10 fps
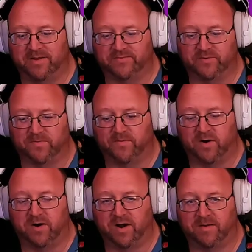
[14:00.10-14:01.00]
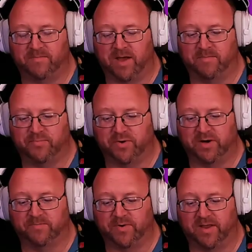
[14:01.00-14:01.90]
so far, I'm pretty
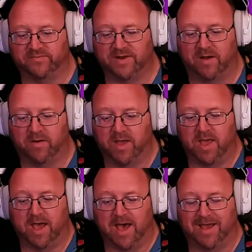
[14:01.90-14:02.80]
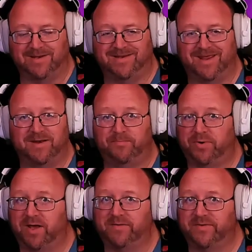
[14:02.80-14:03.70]
impressed. Now, I did
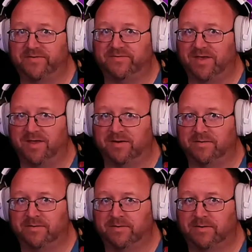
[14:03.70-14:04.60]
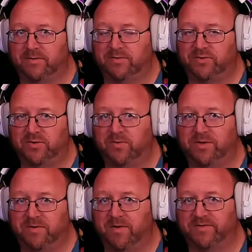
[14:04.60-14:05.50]
plug this in to a
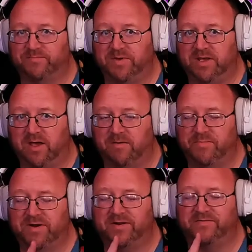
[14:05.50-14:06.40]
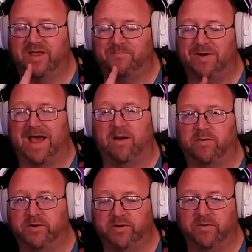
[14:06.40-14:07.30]
USB hub, but it is a
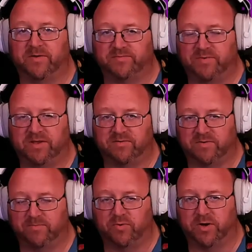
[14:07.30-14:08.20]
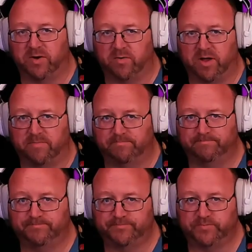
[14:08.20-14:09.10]
powered USB 3.0 hub.
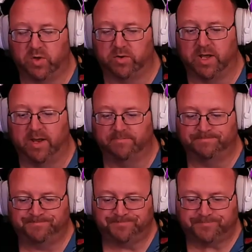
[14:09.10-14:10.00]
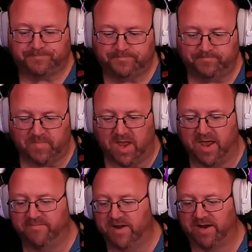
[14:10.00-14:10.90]
Okay. I
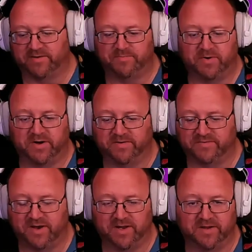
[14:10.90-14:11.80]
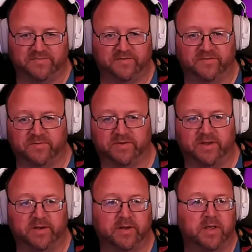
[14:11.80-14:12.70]
have not experienced any issues with
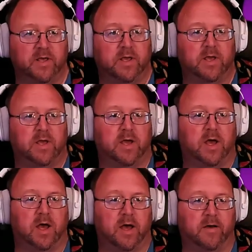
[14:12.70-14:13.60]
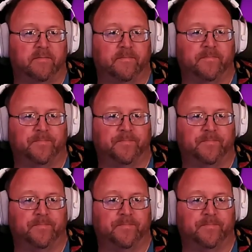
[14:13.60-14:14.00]
it. Let me